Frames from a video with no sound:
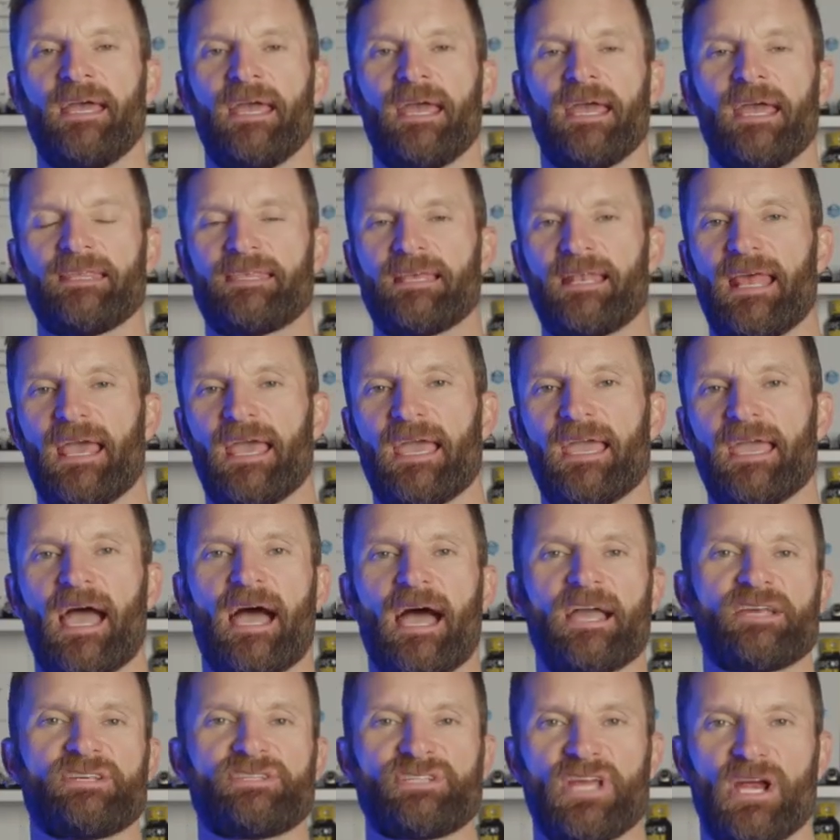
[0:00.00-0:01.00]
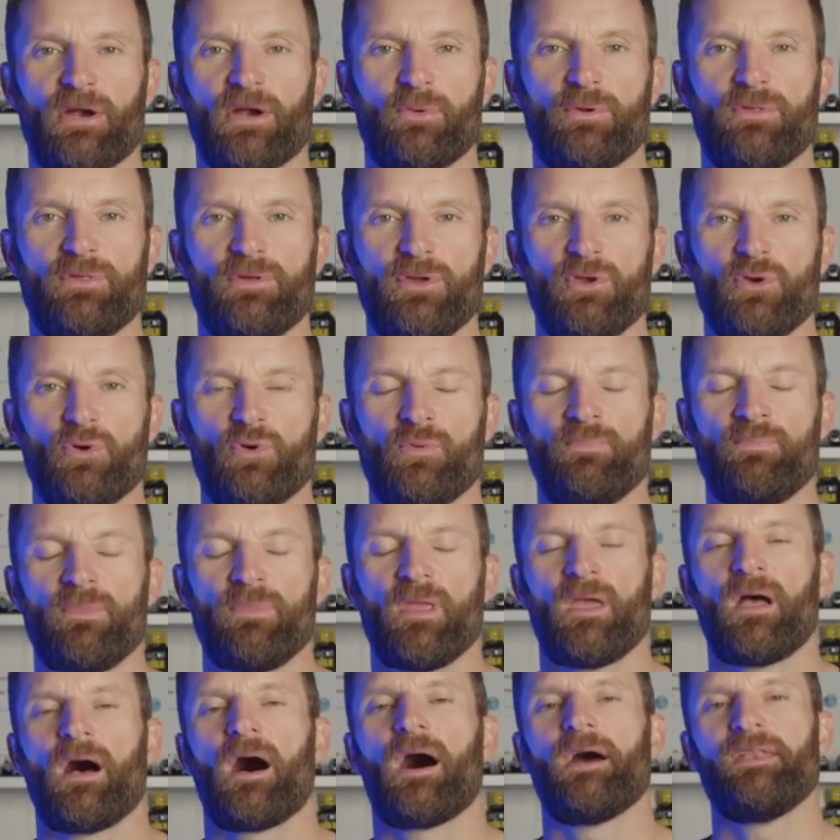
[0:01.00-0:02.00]
And today I share with you
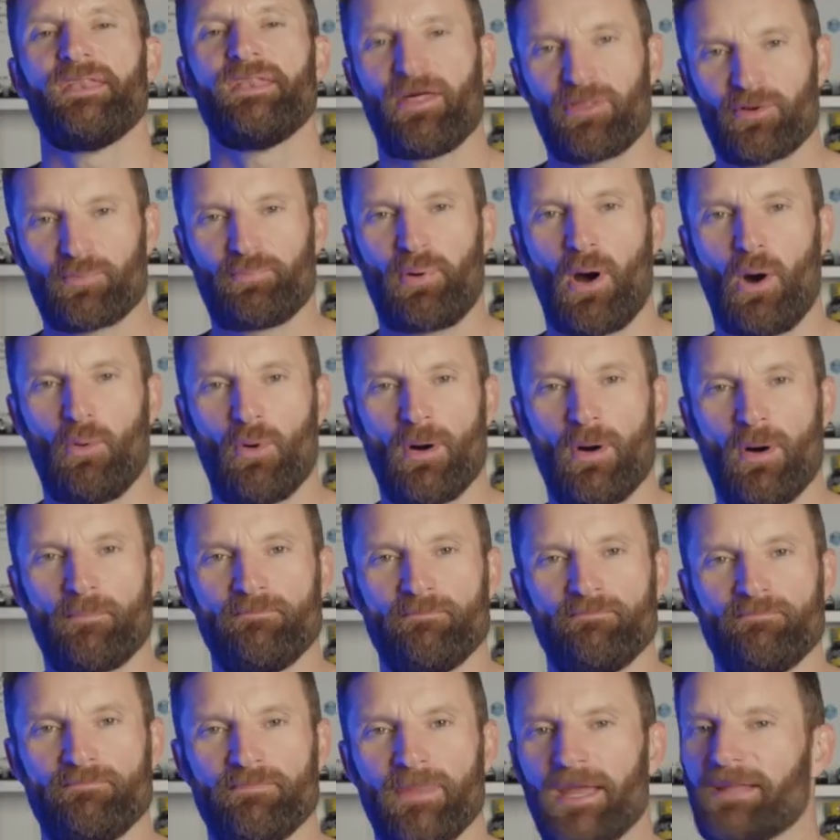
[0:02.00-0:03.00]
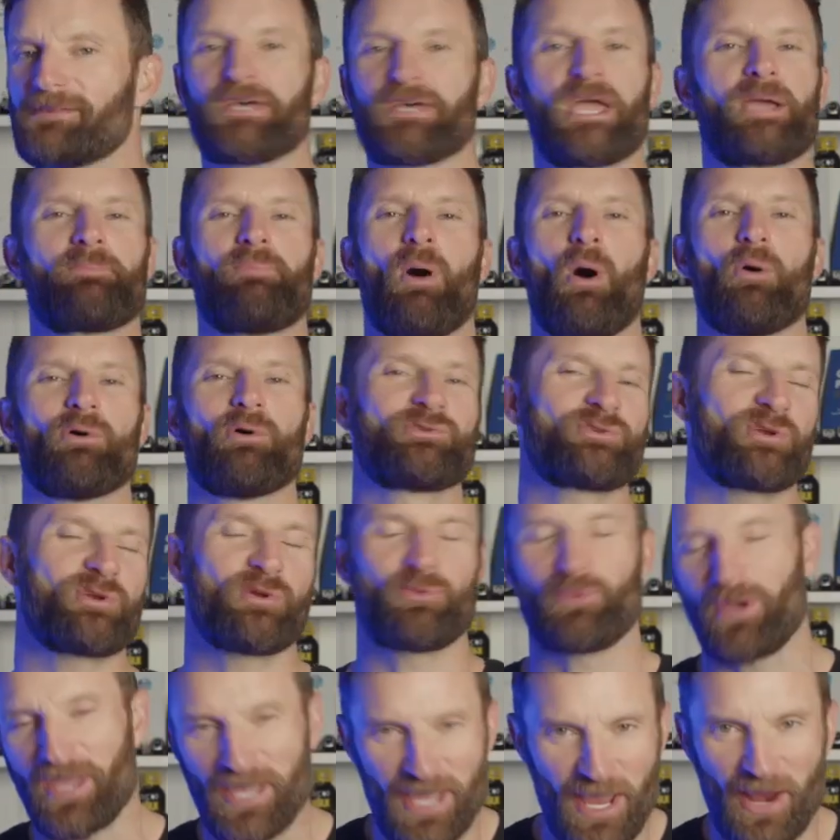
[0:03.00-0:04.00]
another poem. It's like poetry
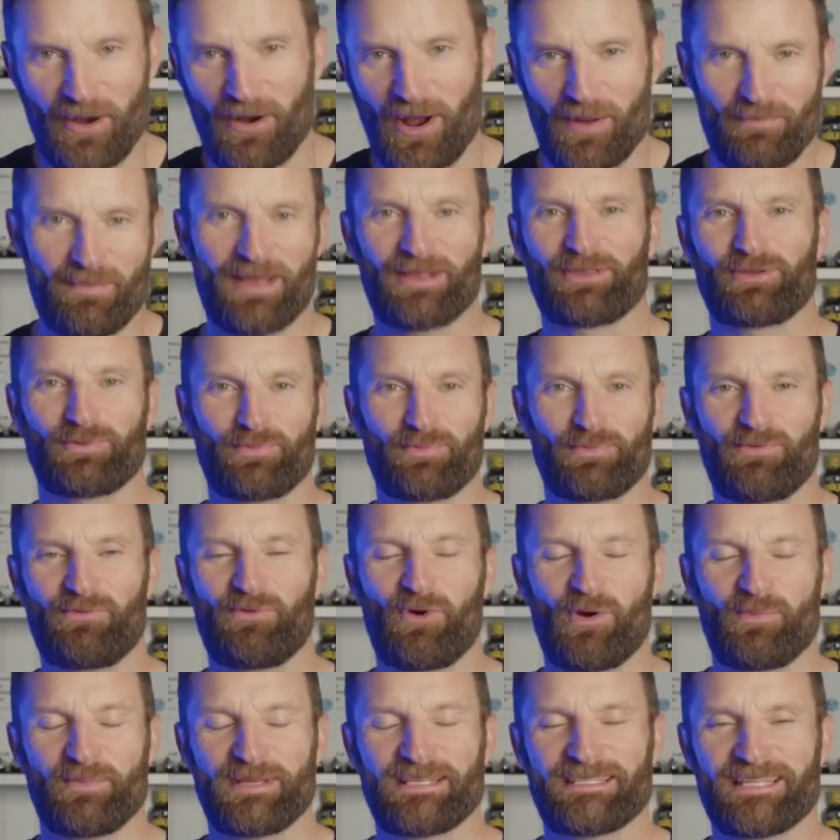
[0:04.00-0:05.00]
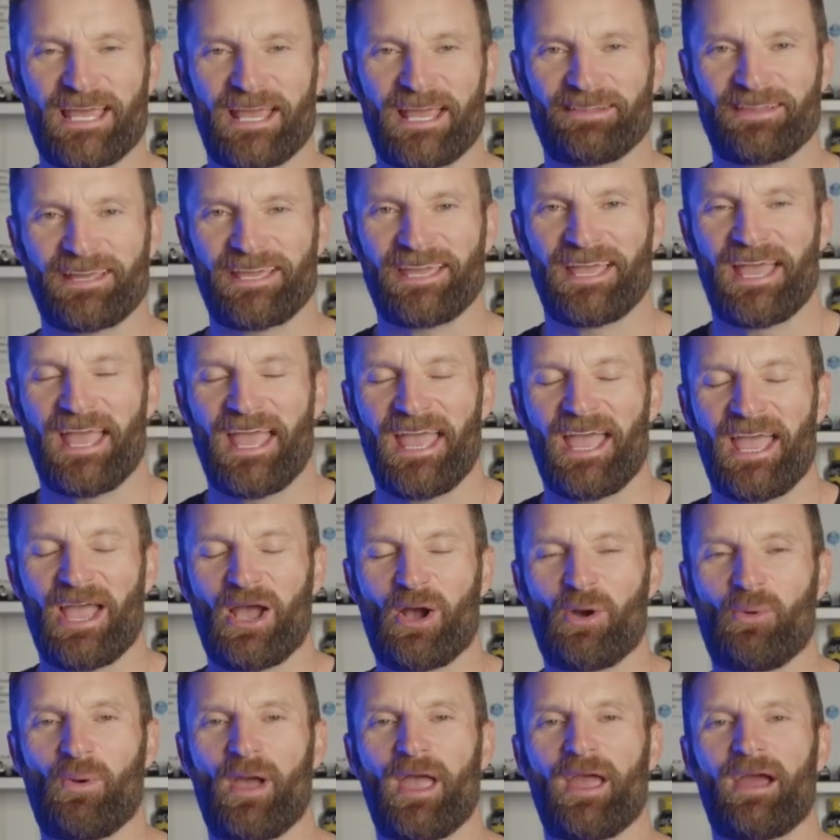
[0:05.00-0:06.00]
week here on Mental Performance Daily,
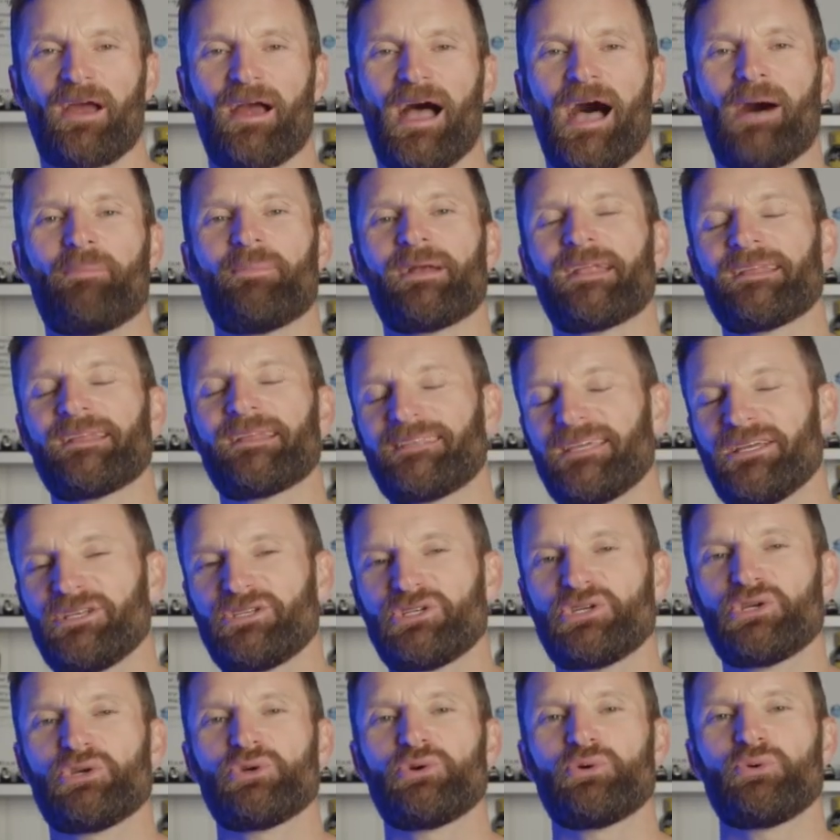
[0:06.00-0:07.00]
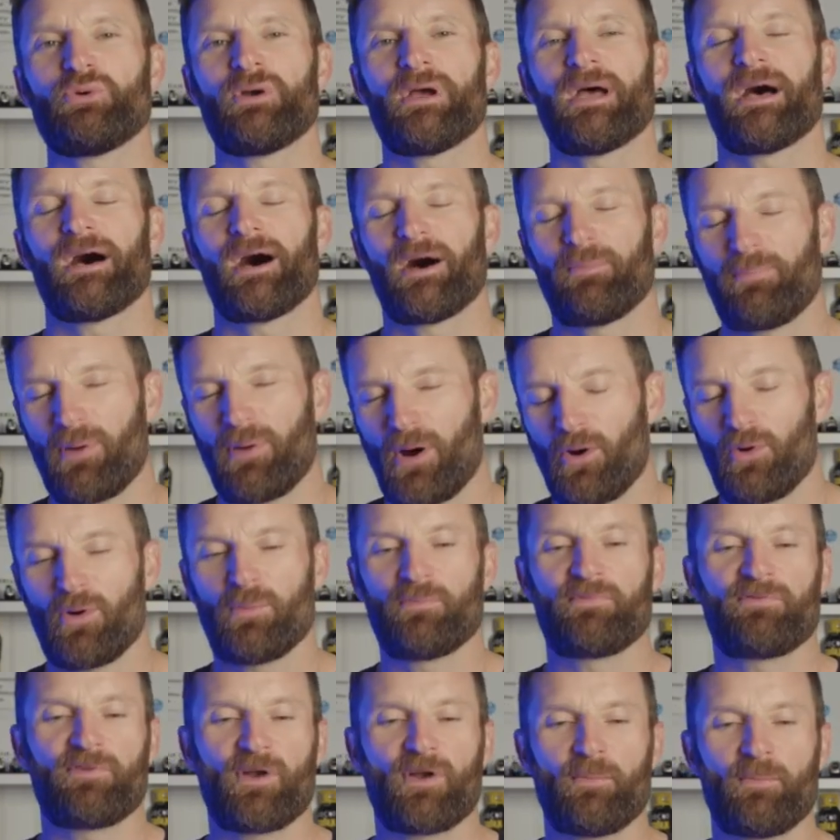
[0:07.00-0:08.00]
where I'm going to teach you a poem
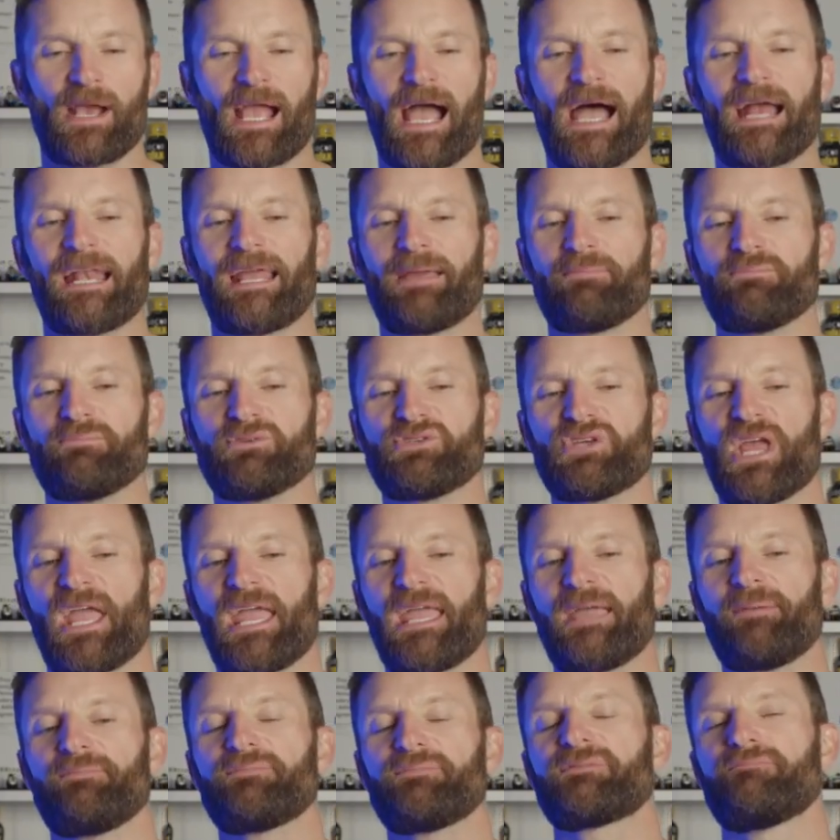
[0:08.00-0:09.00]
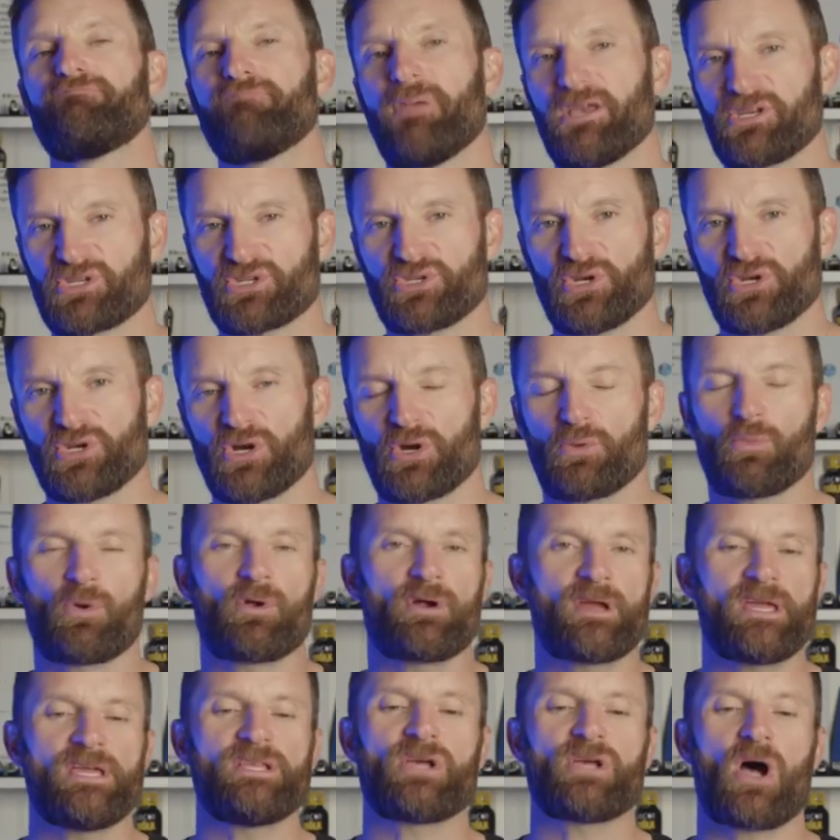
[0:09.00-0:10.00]
from a guy named James Michener, where
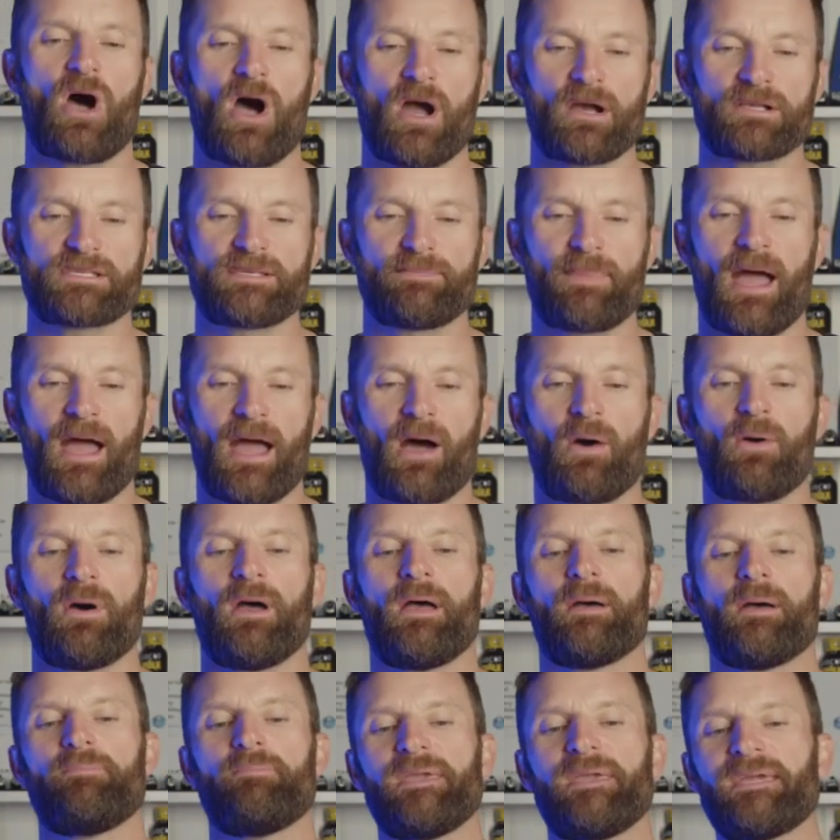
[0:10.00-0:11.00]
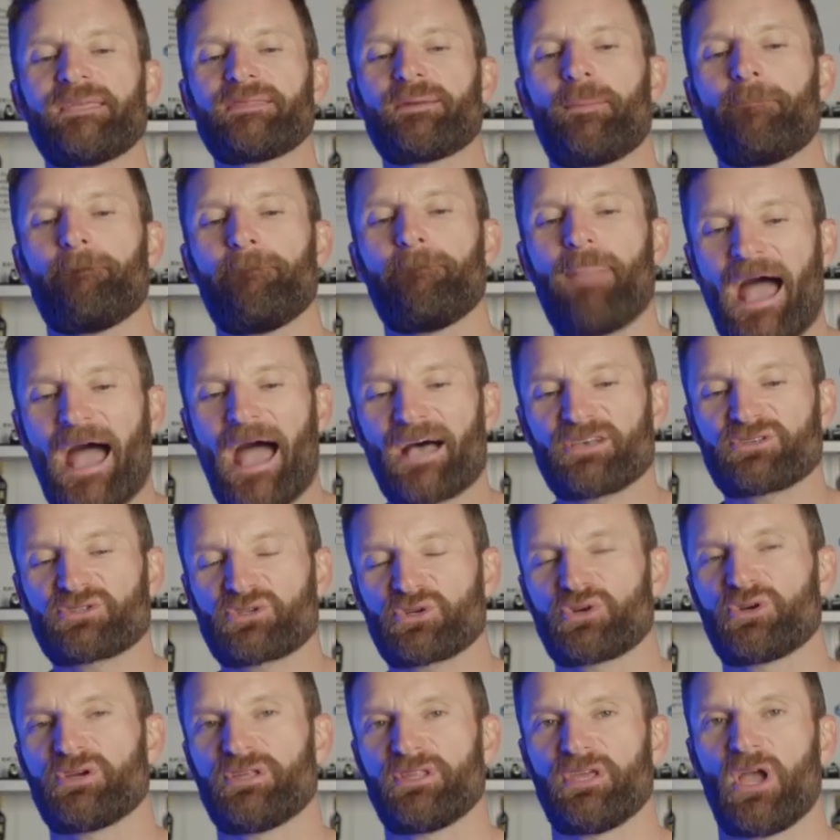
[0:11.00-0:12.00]
he talks about being the
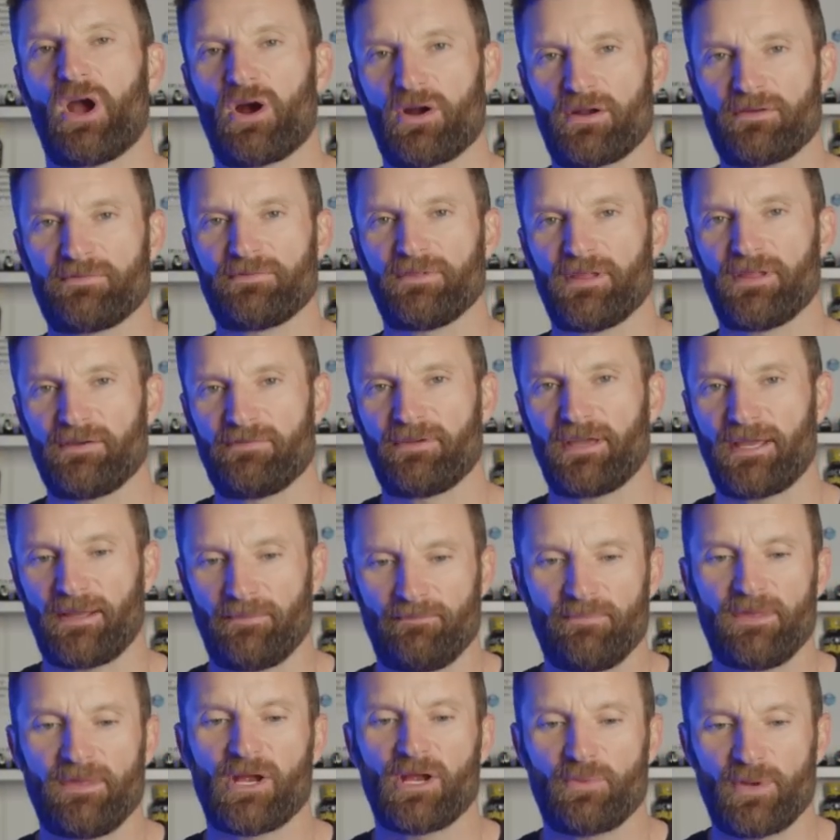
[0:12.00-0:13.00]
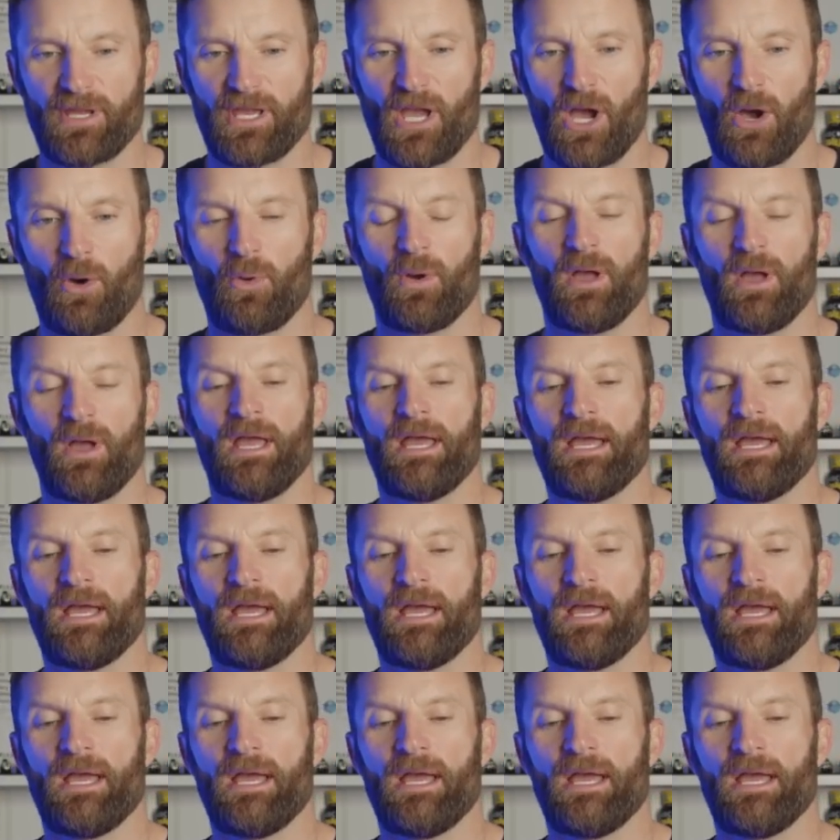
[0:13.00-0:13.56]
master in the art of living. Here we go.